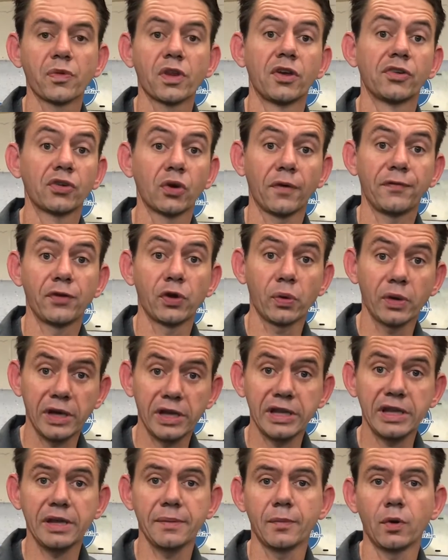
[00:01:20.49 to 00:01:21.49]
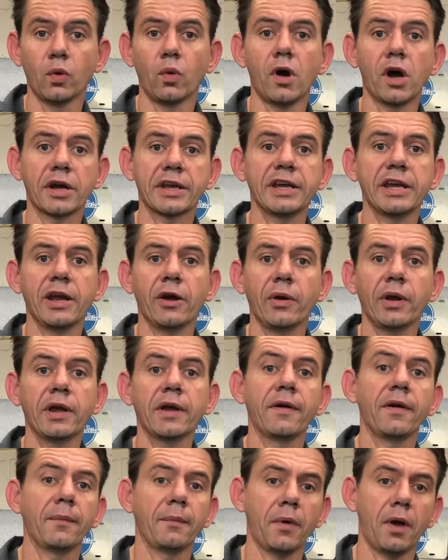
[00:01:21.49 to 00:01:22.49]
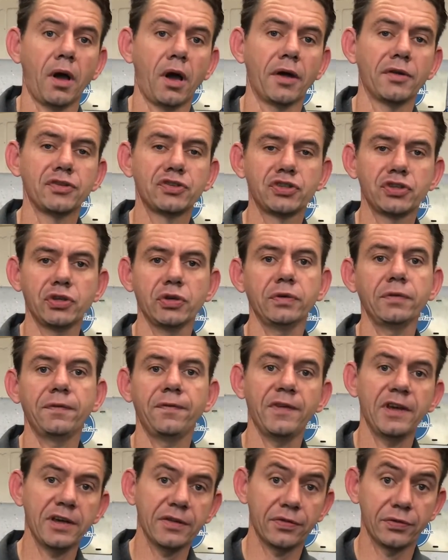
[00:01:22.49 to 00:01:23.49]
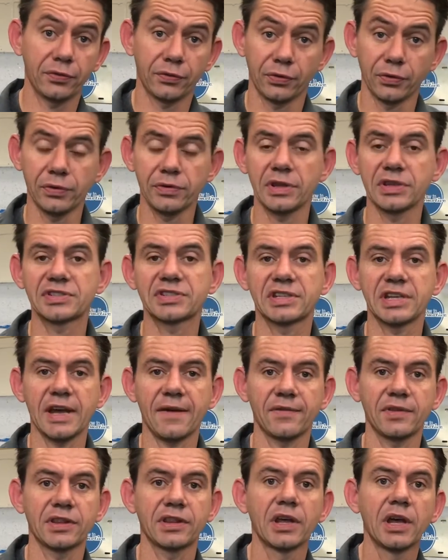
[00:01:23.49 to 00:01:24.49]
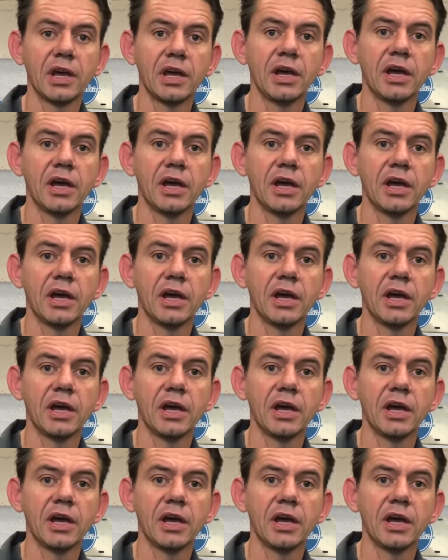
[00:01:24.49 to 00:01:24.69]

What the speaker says: So if you're in the Milwaukee area on June 5th through the 7th,